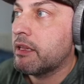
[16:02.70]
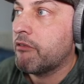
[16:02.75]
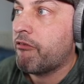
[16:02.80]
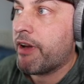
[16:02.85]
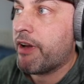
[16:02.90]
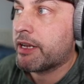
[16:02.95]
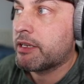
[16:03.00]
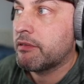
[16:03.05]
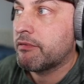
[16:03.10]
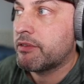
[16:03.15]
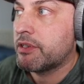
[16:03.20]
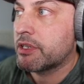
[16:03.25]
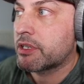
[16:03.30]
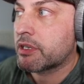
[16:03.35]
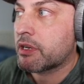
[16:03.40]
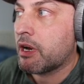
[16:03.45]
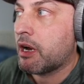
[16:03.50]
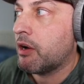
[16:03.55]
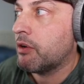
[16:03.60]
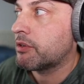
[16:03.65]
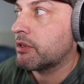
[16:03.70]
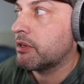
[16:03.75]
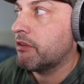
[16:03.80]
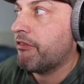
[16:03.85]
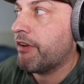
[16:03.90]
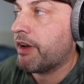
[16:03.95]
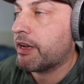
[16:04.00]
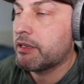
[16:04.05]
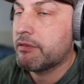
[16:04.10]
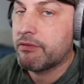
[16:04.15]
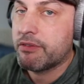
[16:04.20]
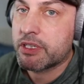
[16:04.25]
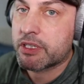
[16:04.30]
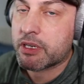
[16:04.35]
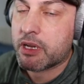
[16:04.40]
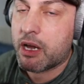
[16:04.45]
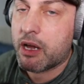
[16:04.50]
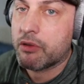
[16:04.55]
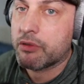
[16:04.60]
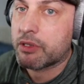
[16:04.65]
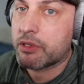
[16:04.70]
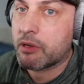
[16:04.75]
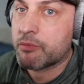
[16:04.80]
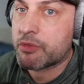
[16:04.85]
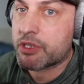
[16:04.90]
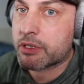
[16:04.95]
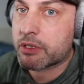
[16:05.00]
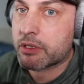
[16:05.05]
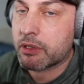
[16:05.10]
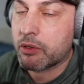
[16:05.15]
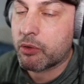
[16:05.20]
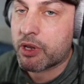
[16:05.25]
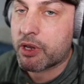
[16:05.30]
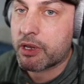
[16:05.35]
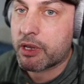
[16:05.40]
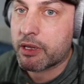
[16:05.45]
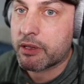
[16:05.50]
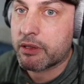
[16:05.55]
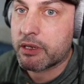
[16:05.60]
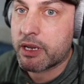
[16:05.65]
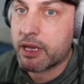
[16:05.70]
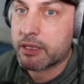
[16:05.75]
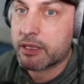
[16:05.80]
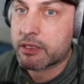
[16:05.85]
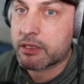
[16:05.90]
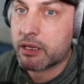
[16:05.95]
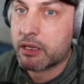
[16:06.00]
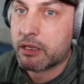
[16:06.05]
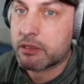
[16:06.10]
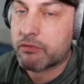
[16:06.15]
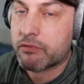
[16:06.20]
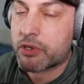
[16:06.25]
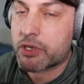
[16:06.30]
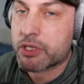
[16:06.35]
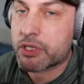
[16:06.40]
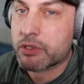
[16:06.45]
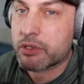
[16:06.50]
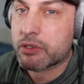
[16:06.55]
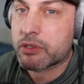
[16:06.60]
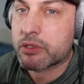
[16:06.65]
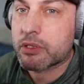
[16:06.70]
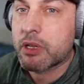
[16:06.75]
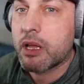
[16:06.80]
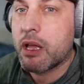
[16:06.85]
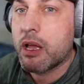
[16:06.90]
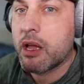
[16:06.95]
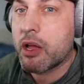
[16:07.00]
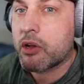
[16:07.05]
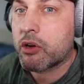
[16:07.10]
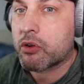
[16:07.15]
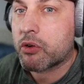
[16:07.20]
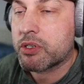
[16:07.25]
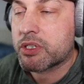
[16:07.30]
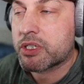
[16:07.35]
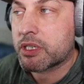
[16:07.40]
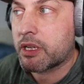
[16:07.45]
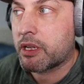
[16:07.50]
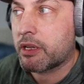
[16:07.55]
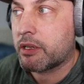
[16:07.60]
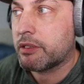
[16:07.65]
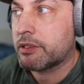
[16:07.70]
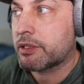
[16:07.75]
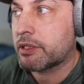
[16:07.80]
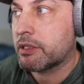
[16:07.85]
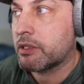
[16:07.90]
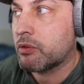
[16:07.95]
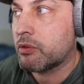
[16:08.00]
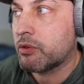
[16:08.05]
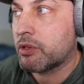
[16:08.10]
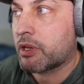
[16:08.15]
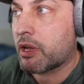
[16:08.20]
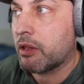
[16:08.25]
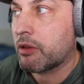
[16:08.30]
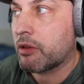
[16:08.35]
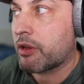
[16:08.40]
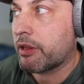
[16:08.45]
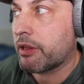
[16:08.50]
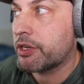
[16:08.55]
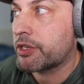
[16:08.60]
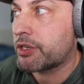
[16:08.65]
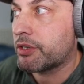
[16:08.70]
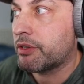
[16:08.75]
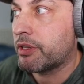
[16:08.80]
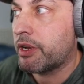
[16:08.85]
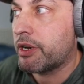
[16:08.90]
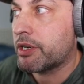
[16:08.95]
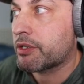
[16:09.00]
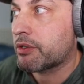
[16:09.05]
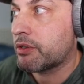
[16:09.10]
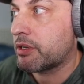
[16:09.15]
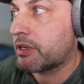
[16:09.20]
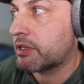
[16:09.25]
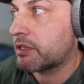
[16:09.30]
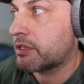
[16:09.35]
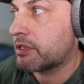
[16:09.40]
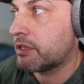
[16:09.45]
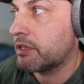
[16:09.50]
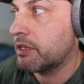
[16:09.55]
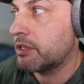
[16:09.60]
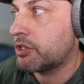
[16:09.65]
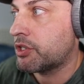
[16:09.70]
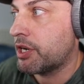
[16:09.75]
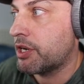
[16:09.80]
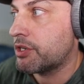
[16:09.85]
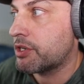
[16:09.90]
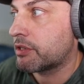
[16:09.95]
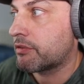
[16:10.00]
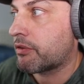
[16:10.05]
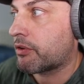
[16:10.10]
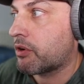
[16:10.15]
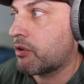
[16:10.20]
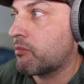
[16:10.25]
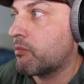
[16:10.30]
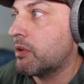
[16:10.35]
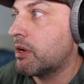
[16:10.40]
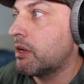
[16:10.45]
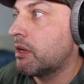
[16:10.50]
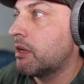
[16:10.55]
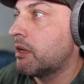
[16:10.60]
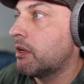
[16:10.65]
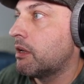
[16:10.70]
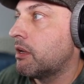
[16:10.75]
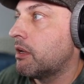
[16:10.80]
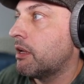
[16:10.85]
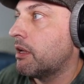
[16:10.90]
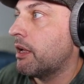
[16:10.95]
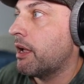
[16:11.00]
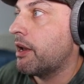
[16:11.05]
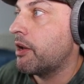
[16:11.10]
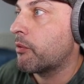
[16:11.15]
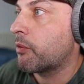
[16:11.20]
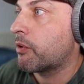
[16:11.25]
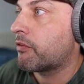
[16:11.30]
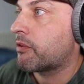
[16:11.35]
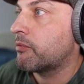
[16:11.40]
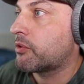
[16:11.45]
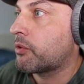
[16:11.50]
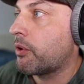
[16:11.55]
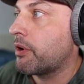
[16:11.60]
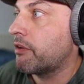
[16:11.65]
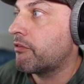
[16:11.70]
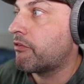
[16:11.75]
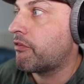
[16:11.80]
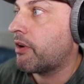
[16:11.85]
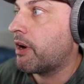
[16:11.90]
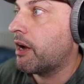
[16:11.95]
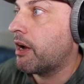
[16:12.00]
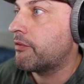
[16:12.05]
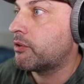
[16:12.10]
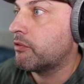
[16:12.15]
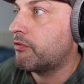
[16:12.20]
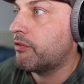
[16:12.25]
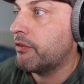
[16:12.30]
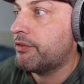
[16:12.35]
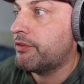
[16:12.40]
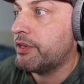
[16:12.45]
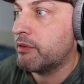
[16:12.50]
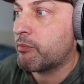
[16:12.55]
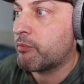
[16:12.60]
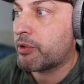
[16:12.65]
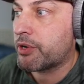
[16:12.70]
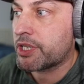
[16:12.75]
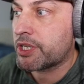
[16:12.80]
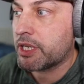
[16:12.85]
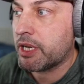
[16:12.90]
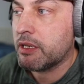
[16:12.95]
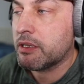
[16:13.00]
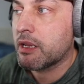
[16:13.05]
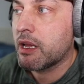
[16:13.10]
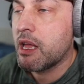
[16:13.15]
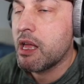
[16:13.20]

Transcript: effective discount. An effective discount, I'm just looking at the net sales versus gross sales and do the calculation there. So you could see it changes from anywhere from 25 to 15%.